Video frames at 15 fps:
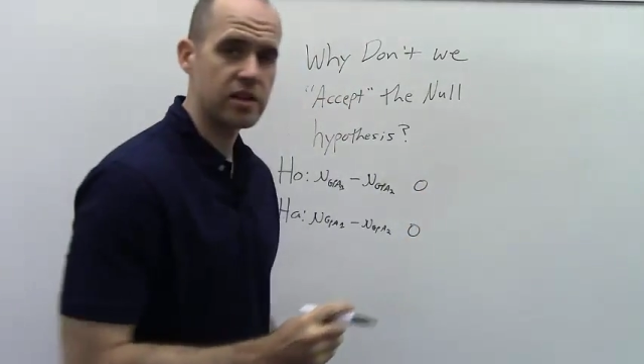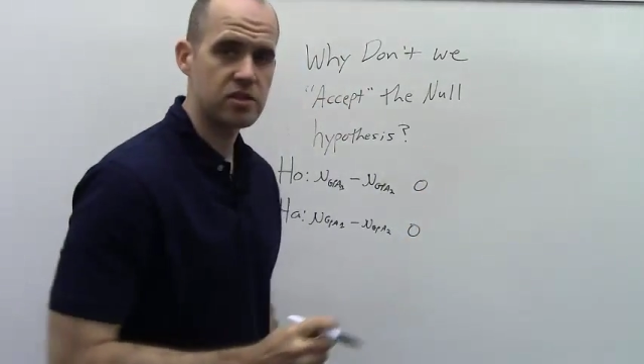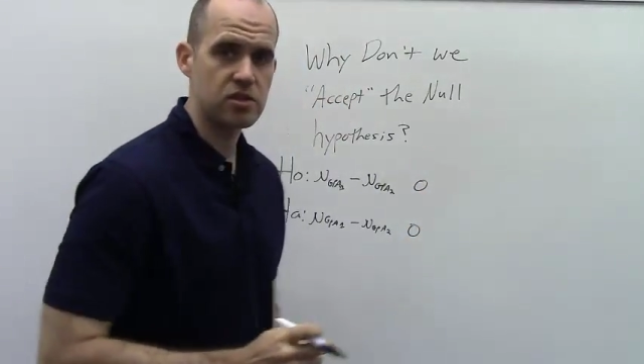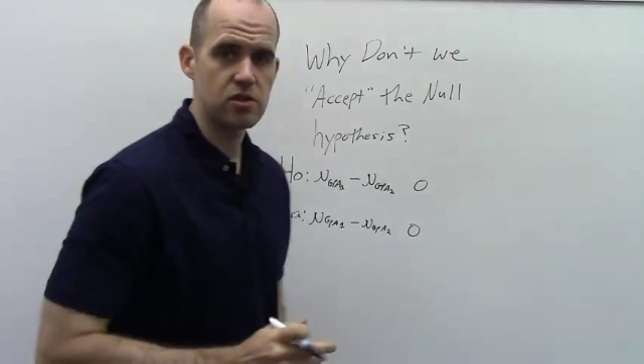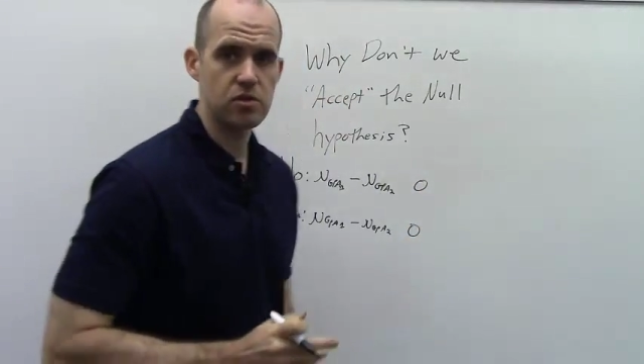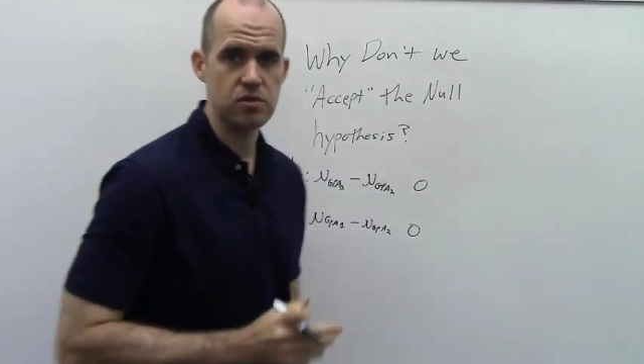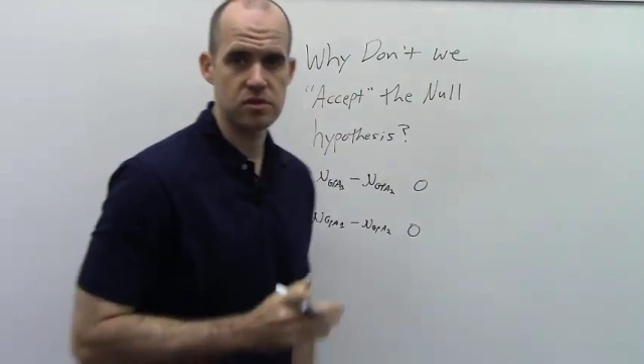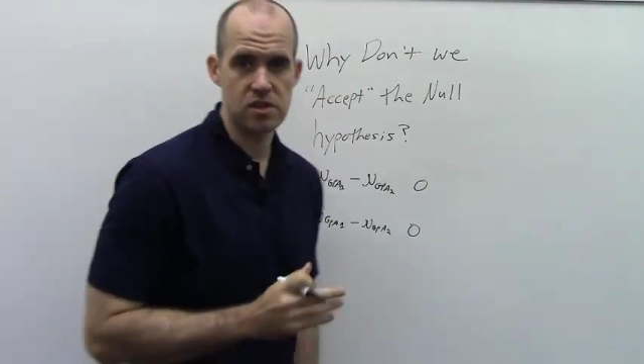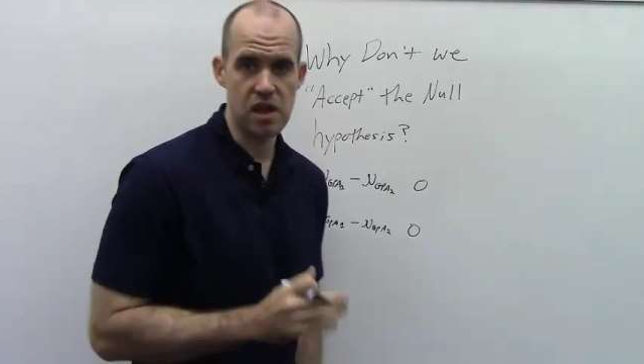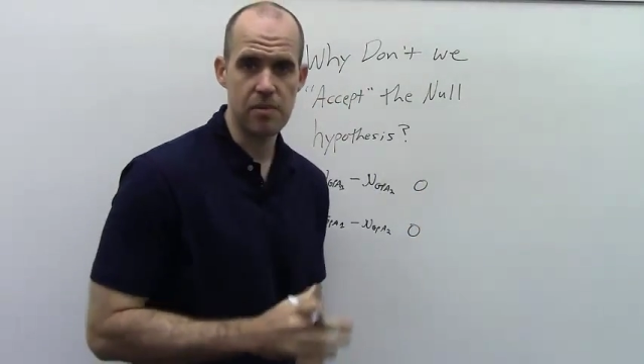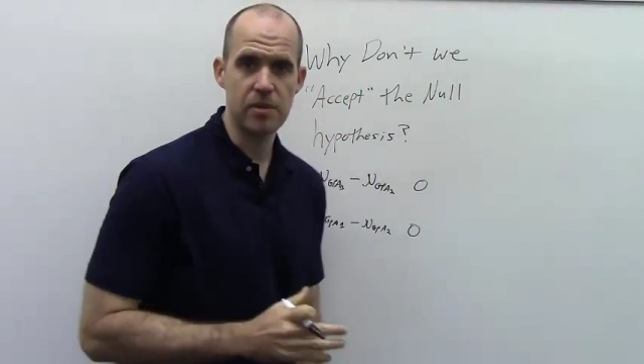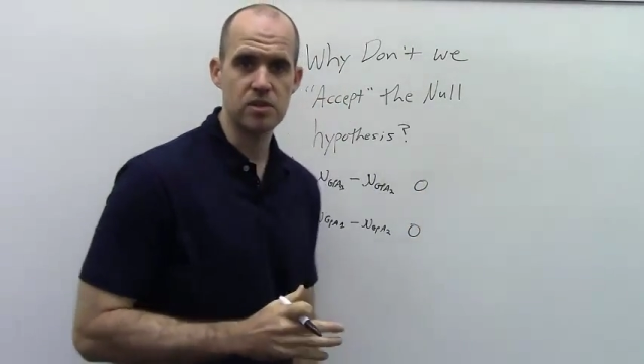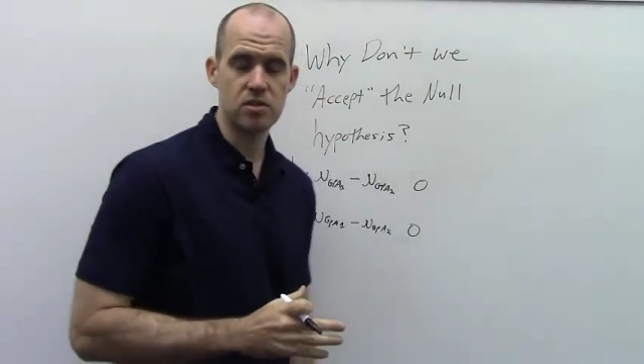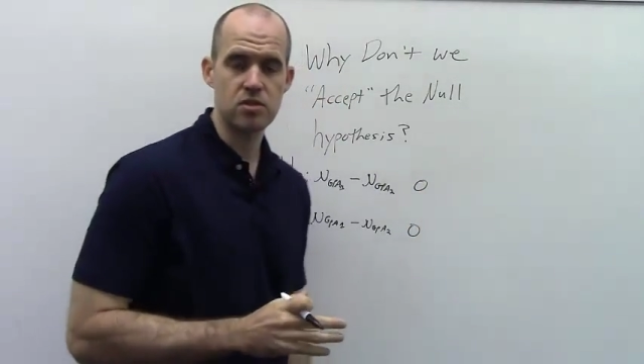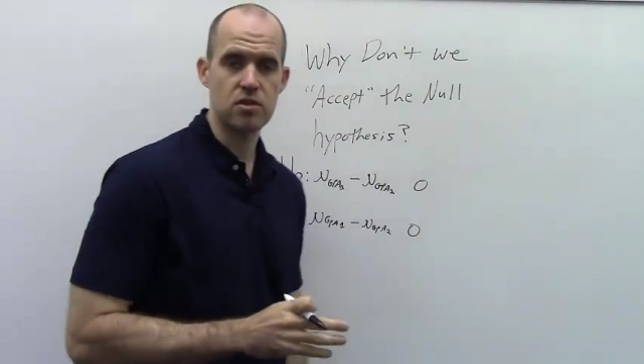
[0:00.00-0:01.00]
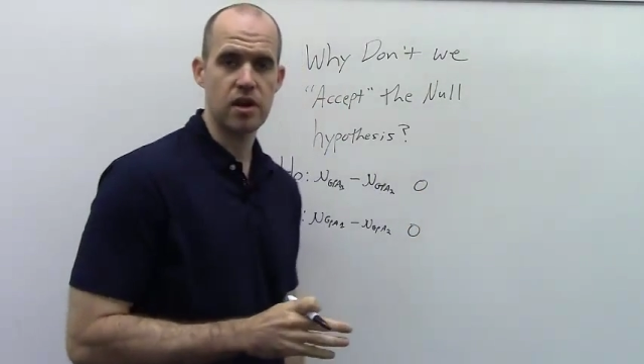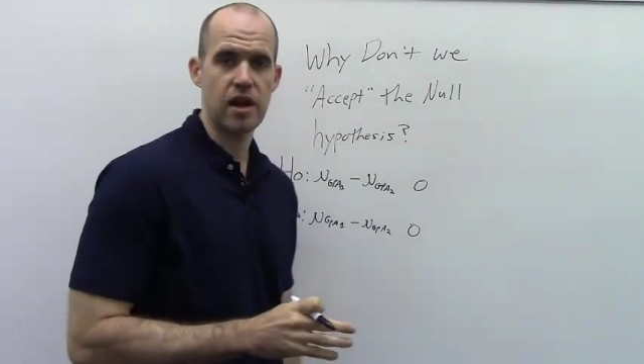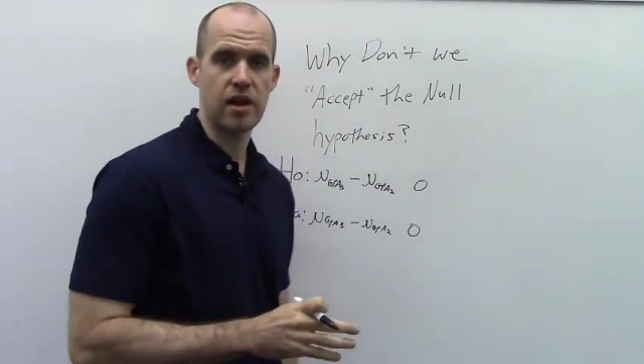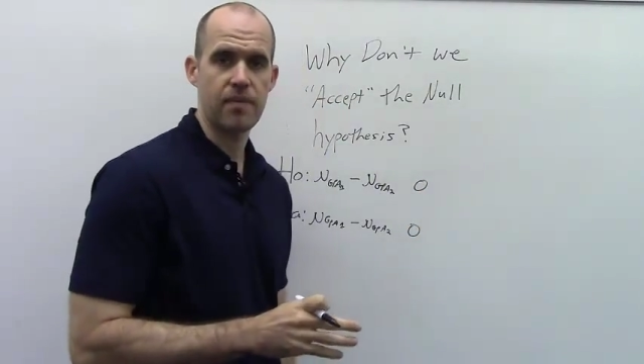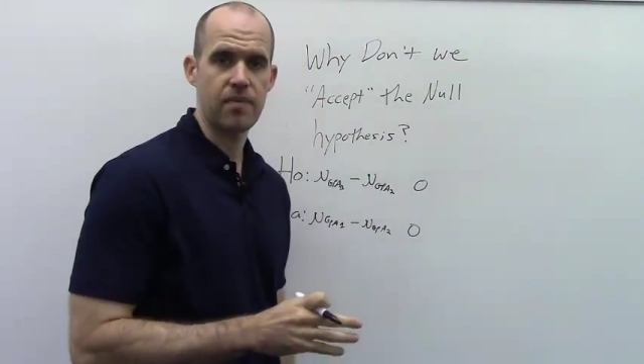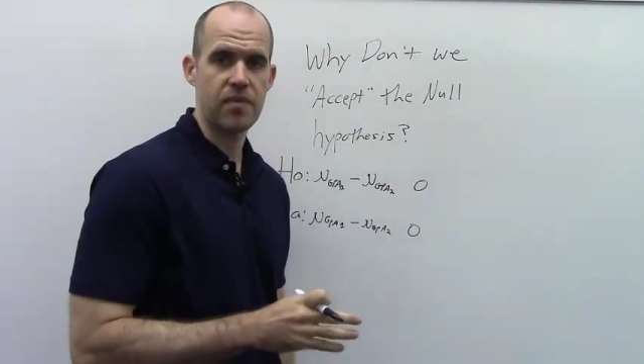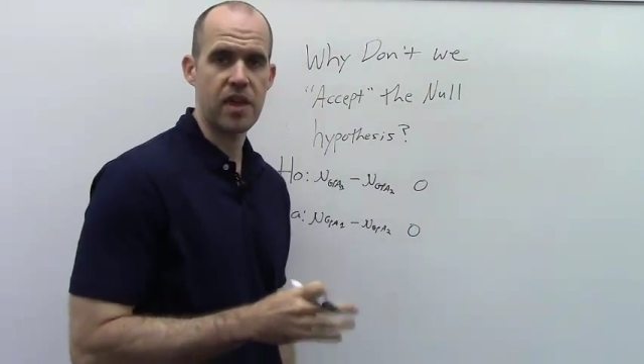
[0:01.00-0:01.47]
to
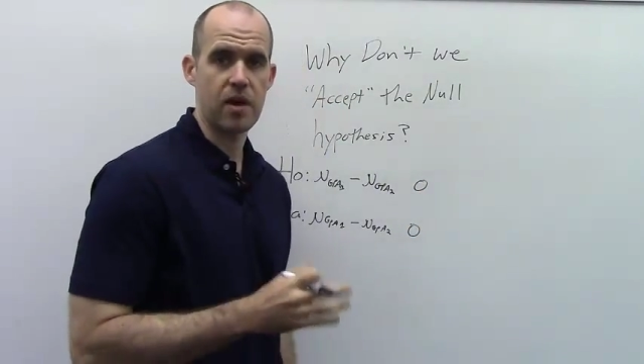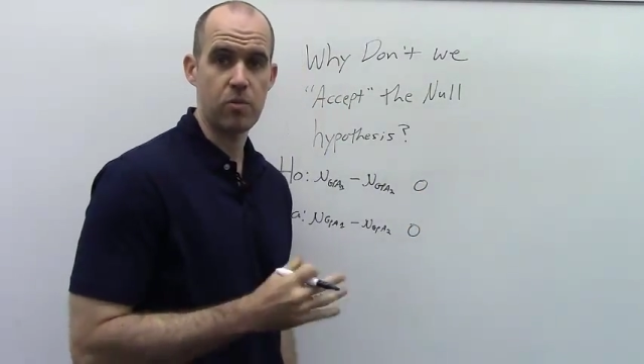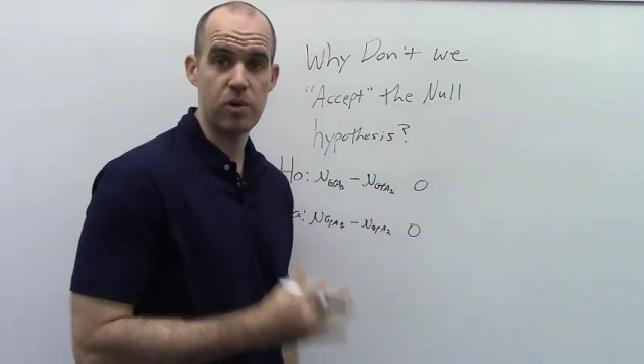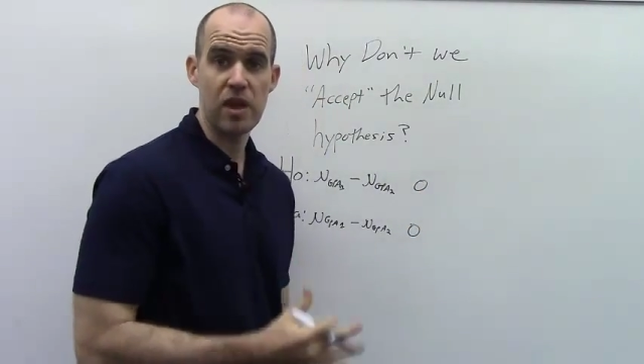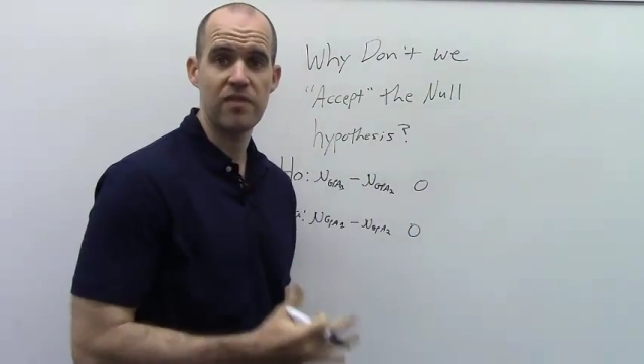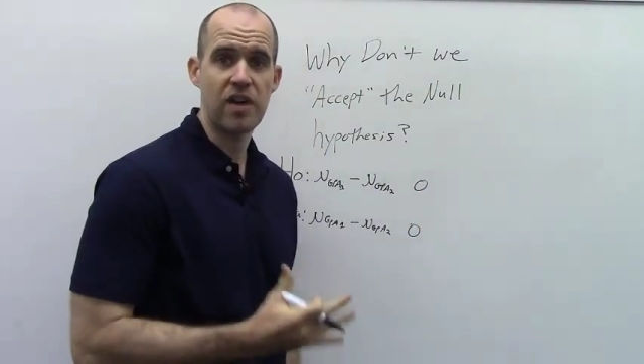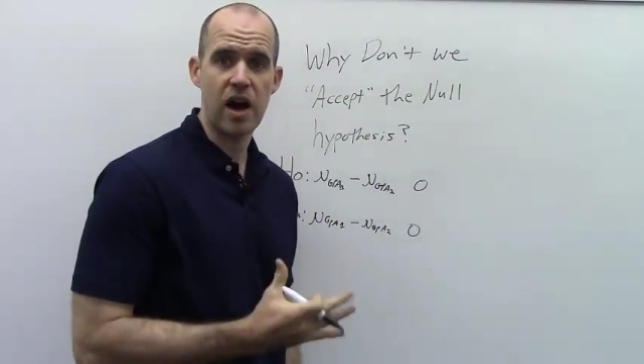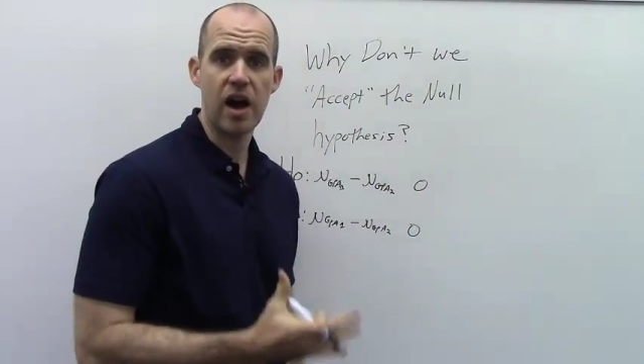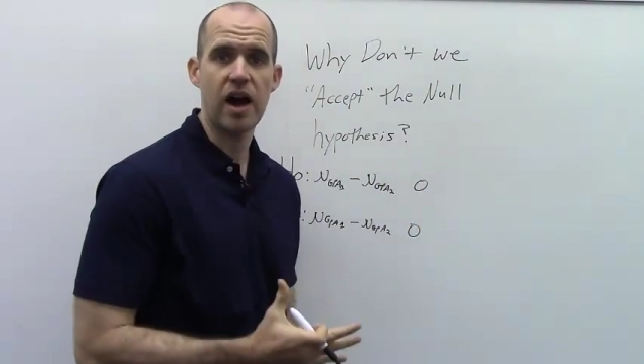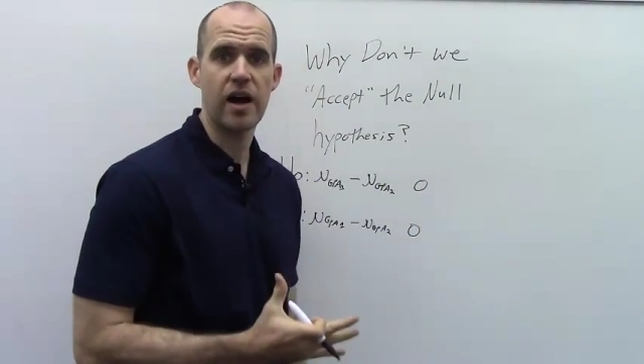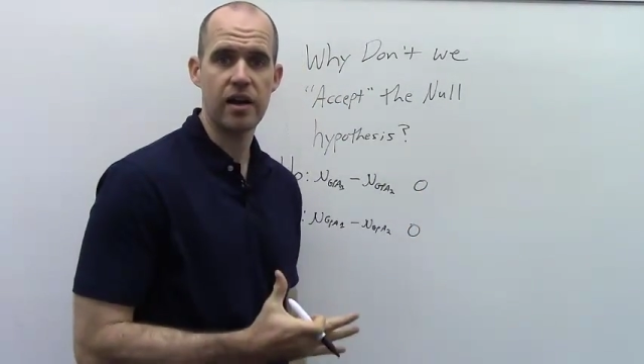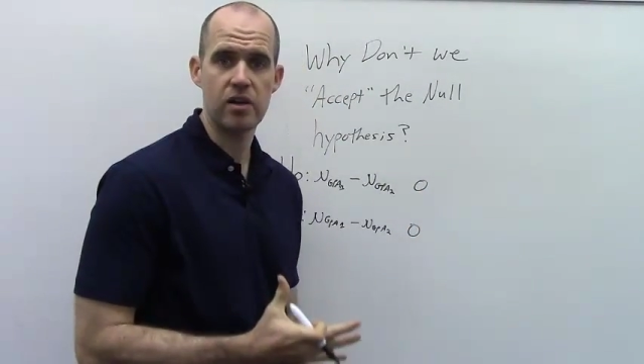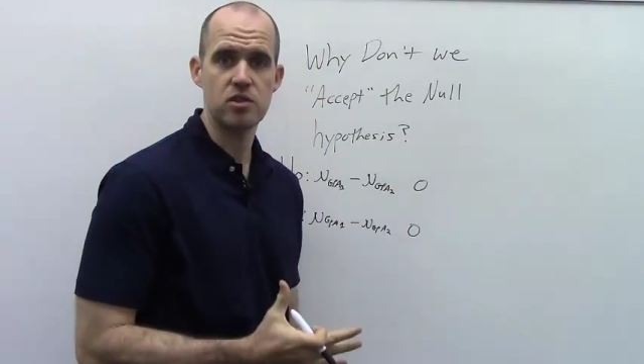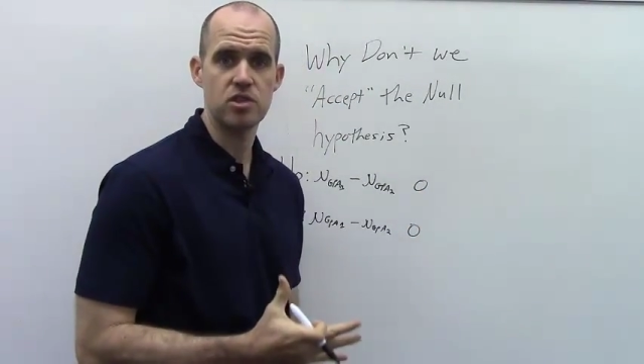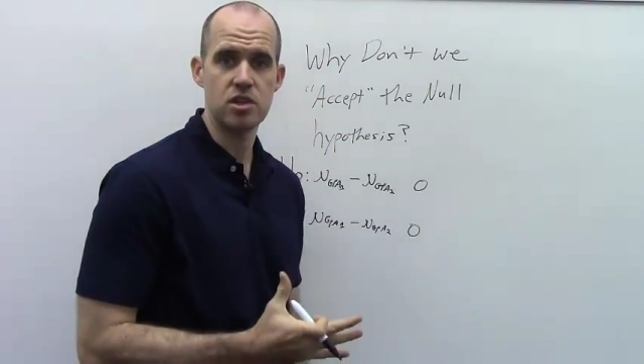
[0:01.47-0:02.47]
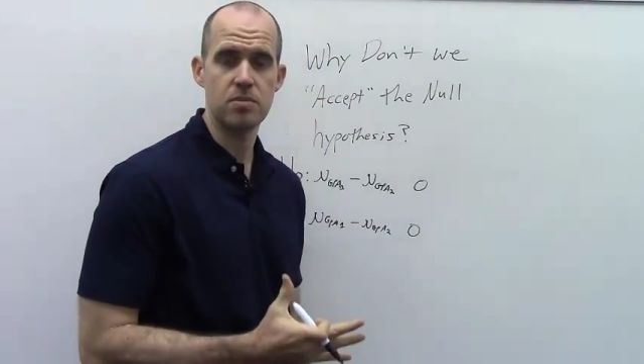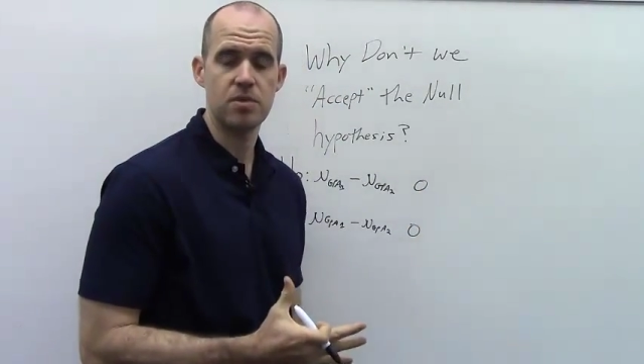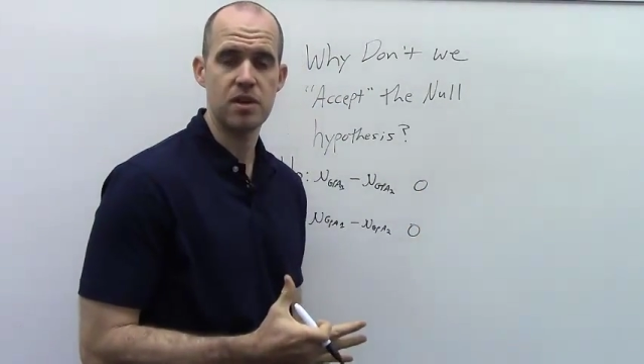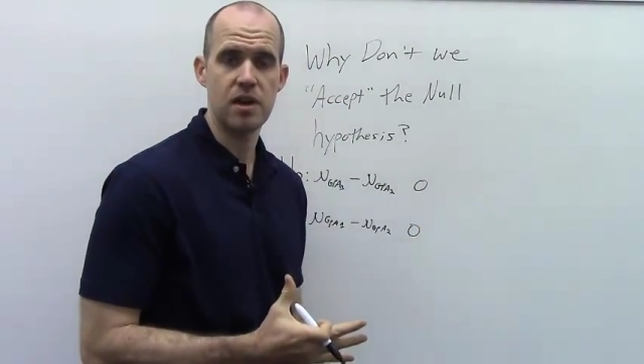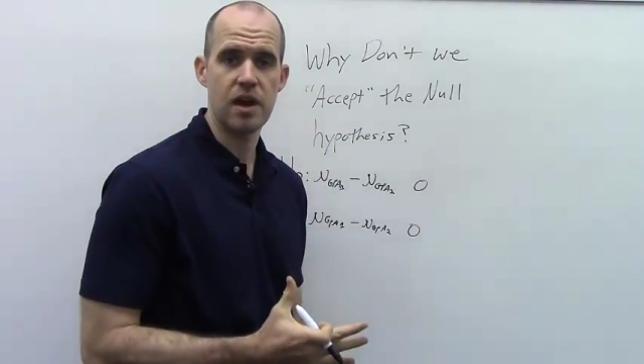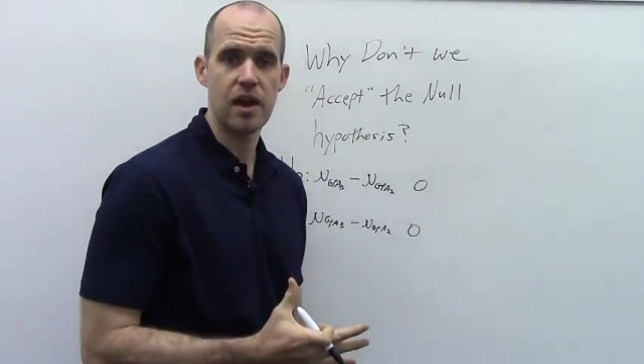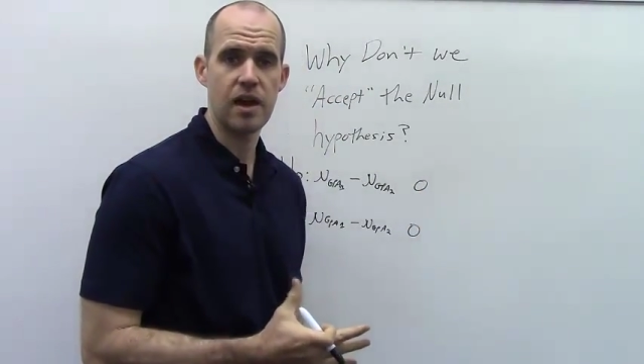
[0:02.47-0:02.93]
demonstrate that we have a higher
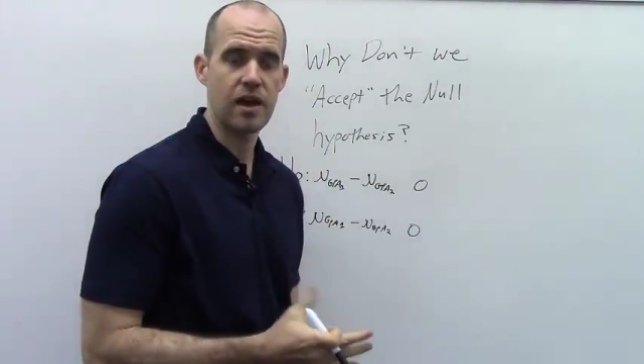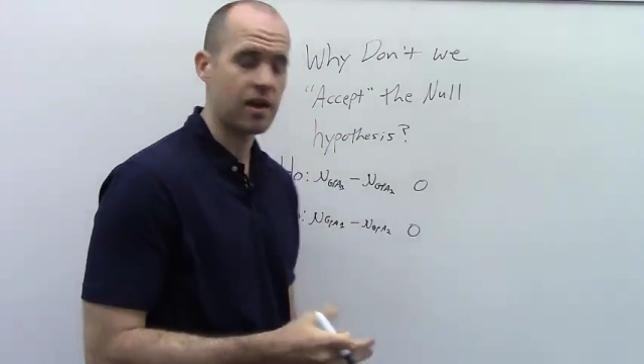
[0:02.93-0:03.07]
GPA,